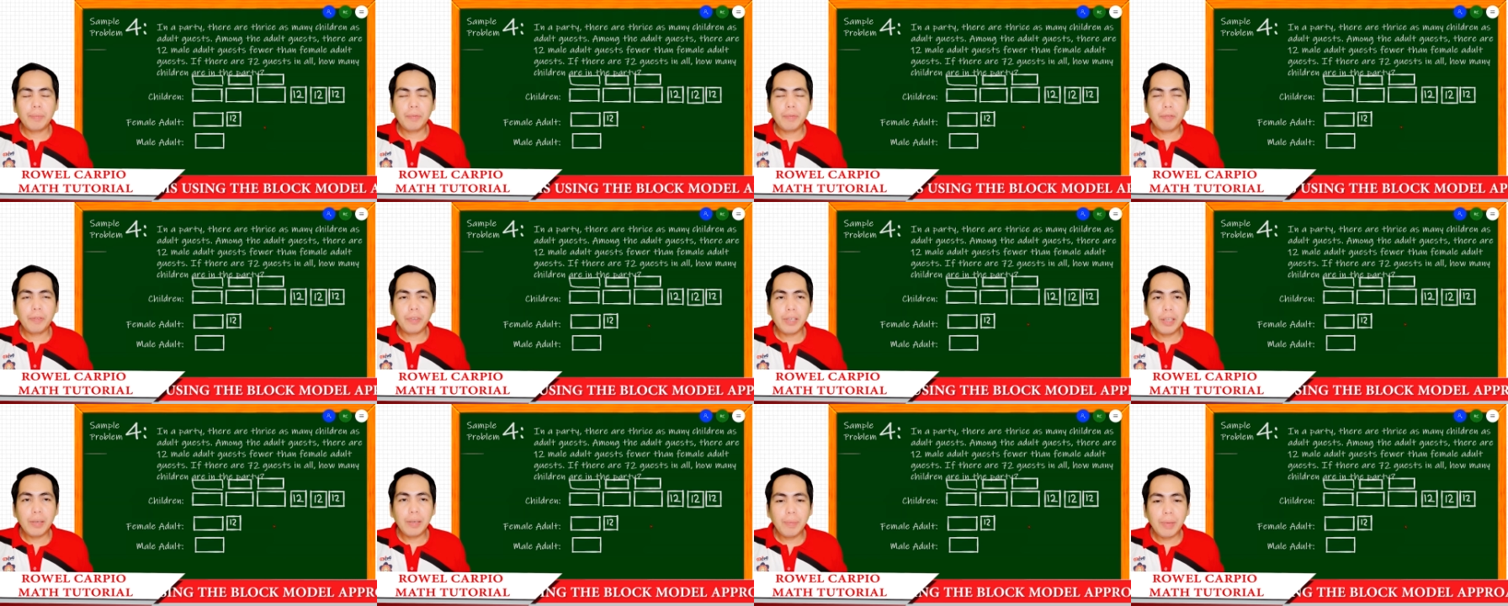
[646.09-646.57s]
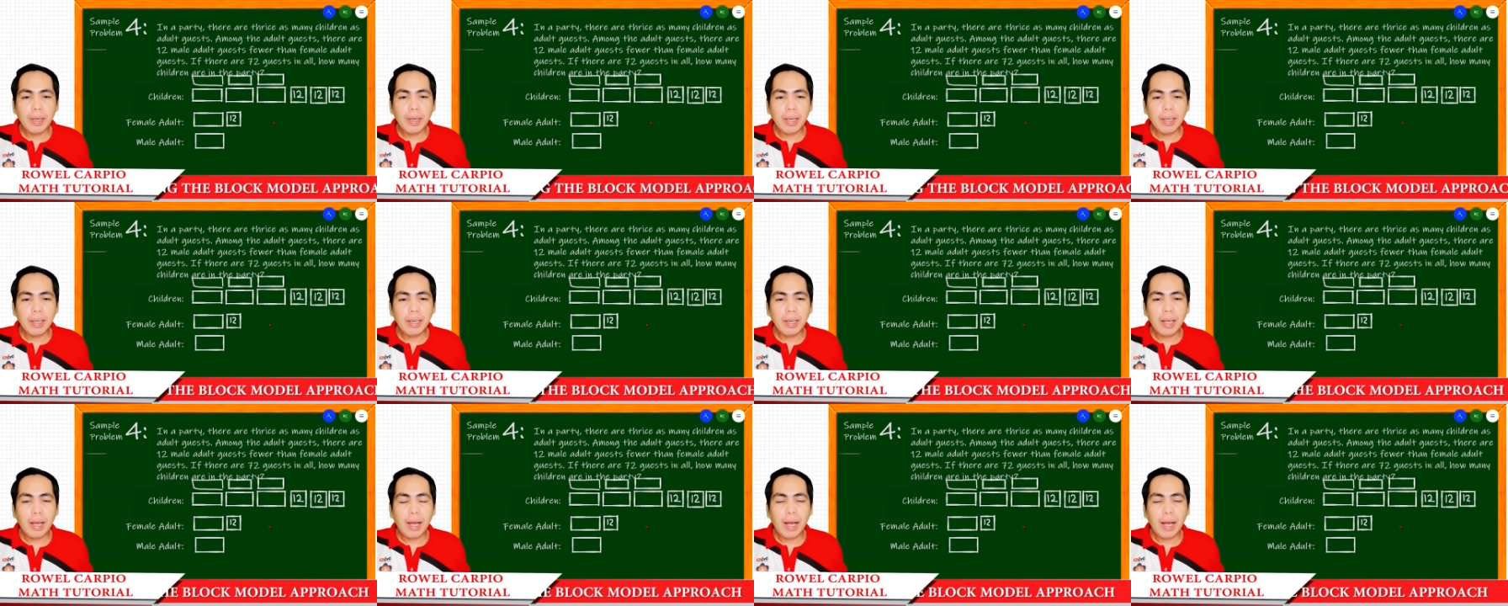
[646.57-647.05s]

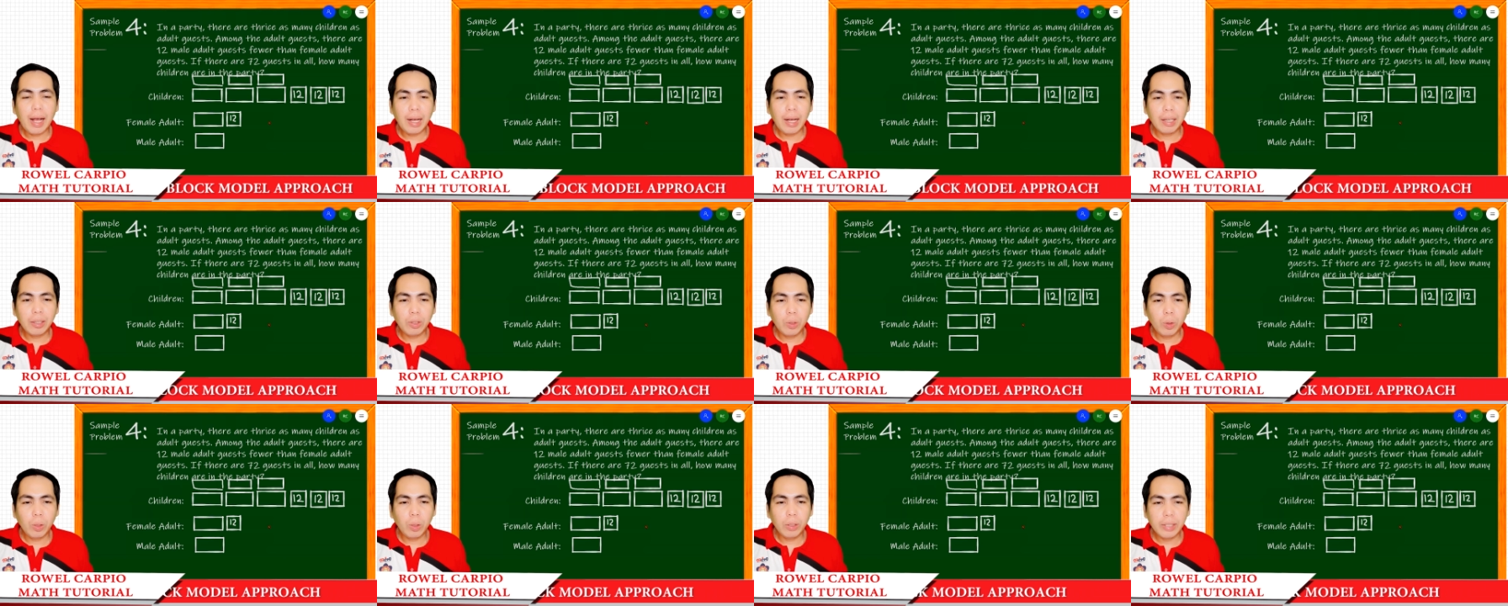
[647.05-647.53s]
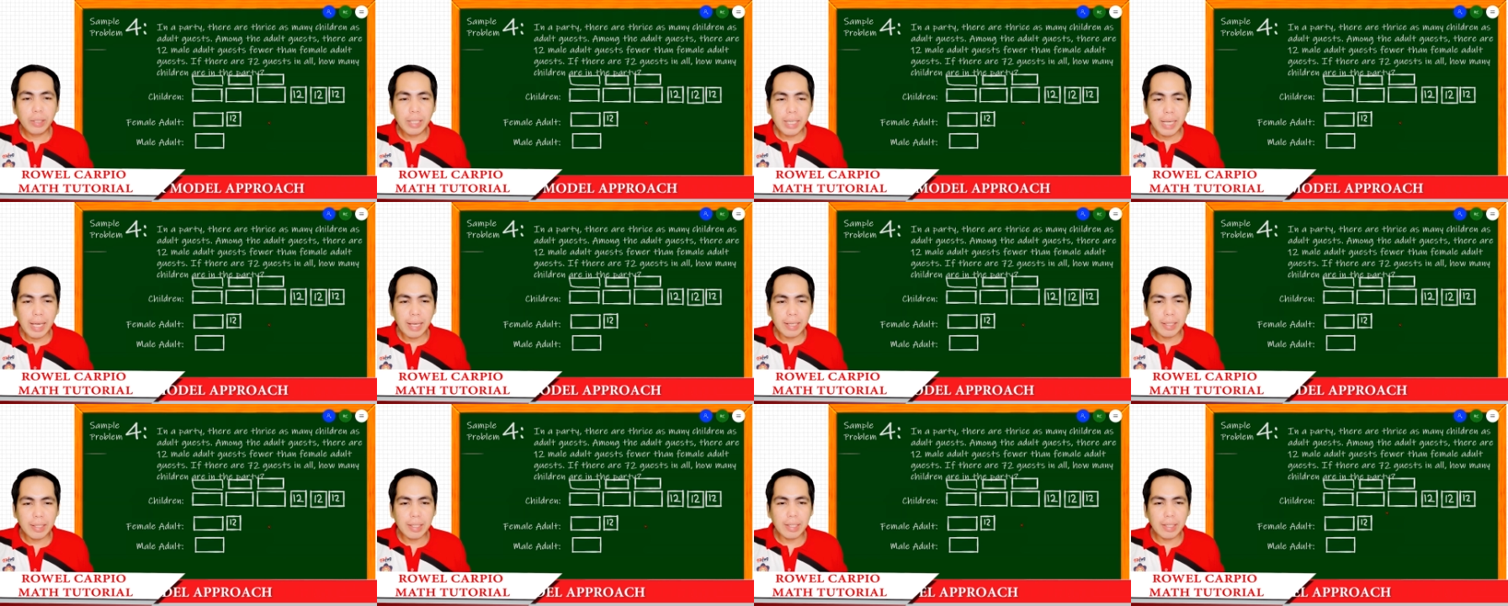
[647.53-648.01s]
female adult
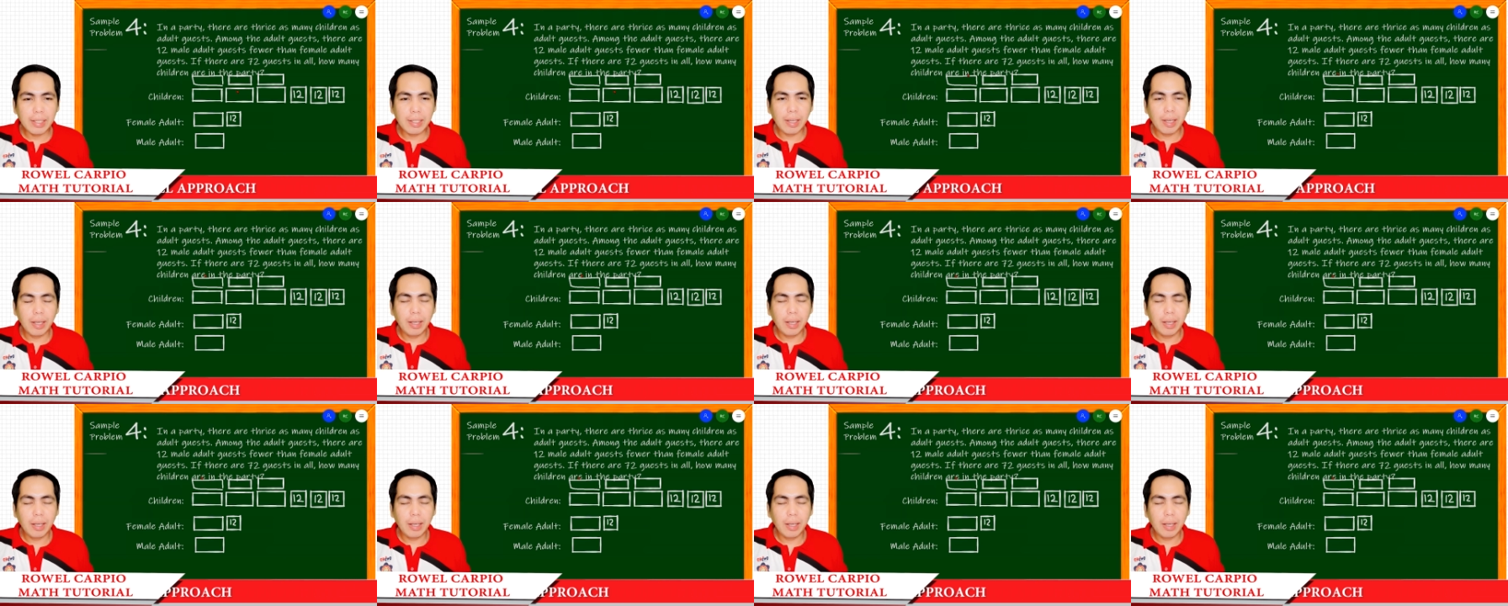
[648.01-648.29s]
guests,